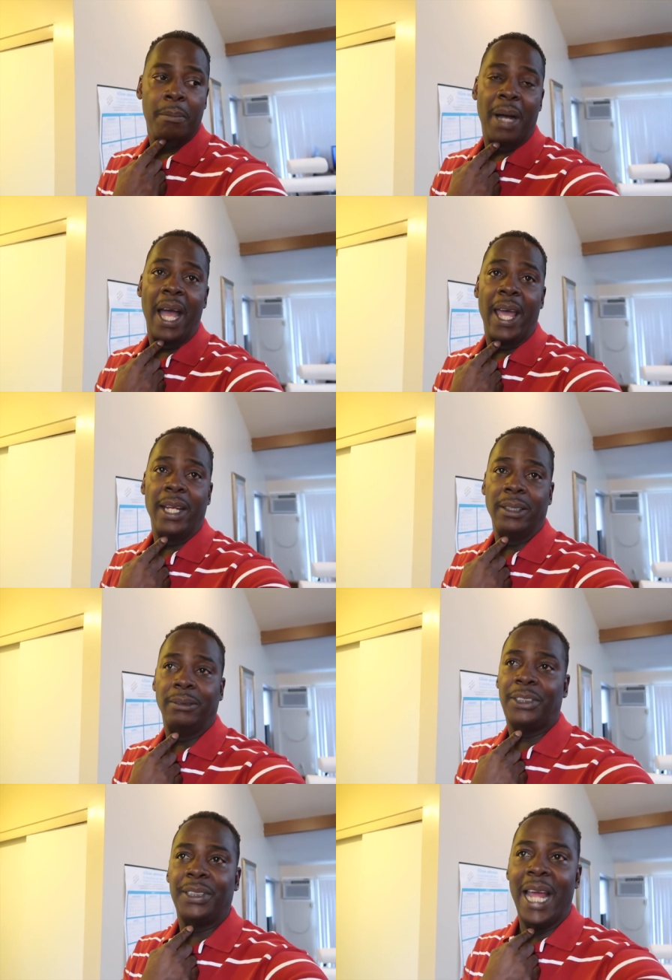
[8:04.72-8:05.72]

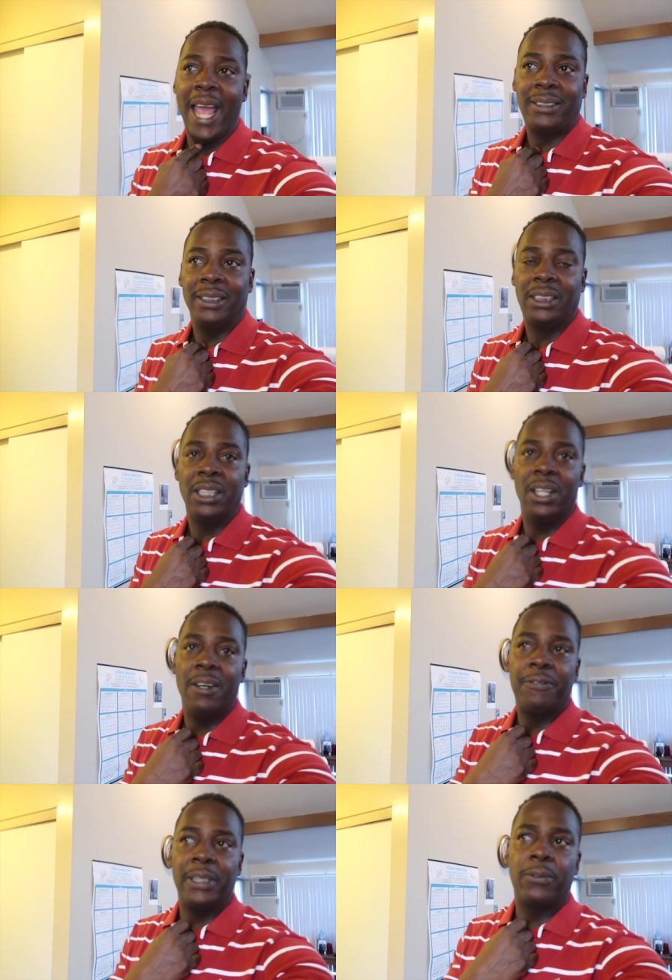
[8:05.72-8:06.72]
buying snacks and
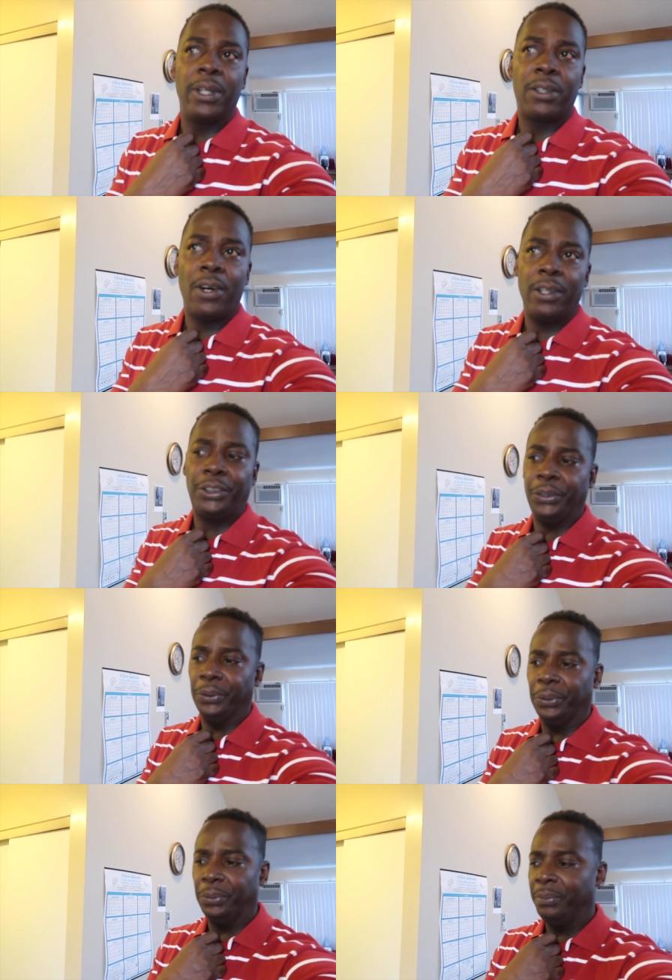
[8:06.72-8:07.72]
stuff that's gonna cost
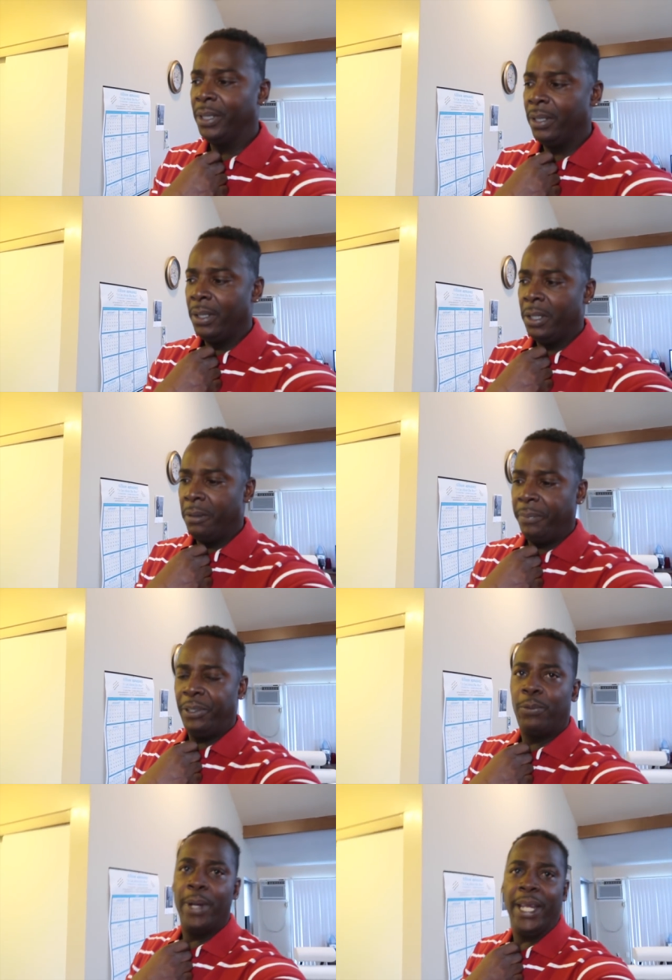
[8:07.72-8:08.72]
you
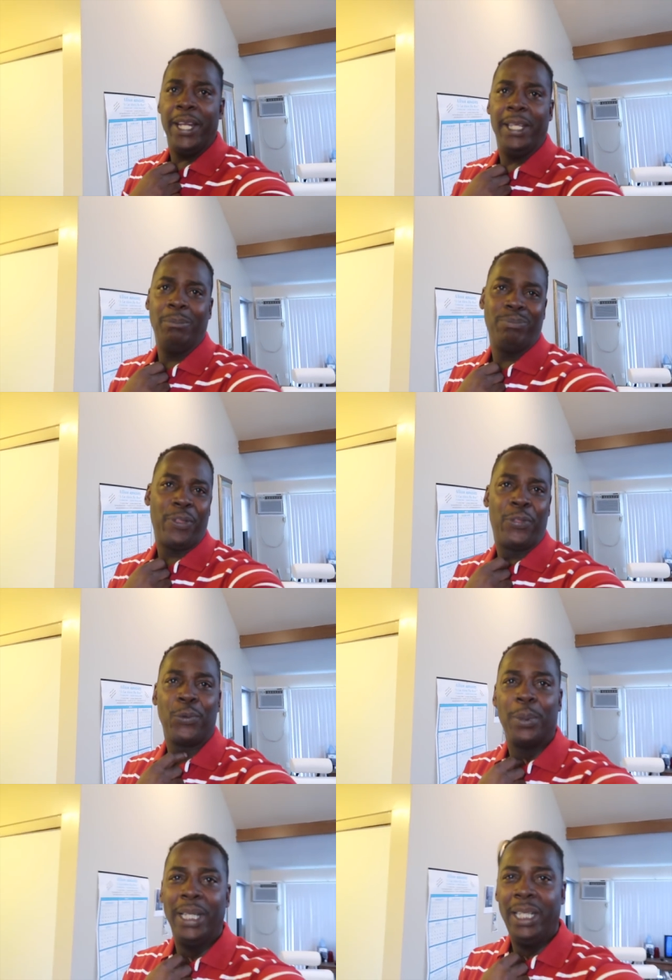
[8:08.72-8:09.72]
between
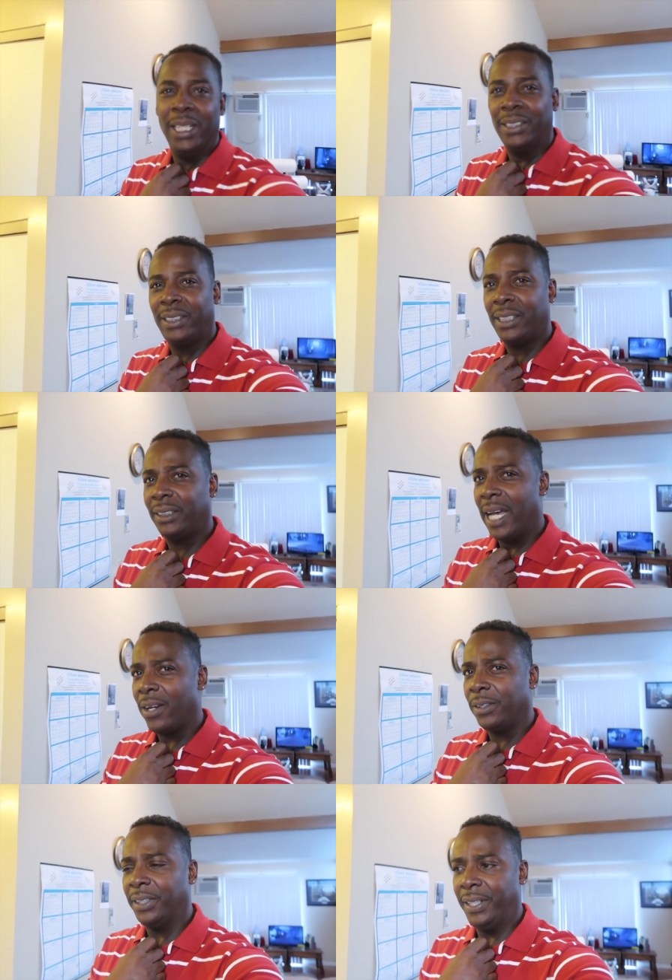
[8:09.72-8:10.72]
three and six
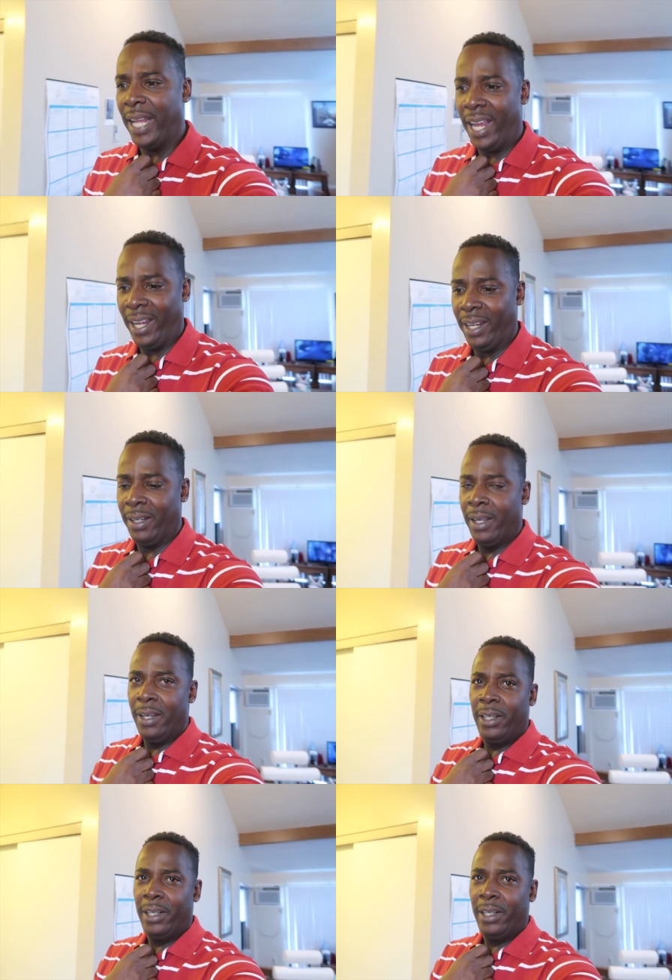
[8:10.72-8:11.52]
dollars a day.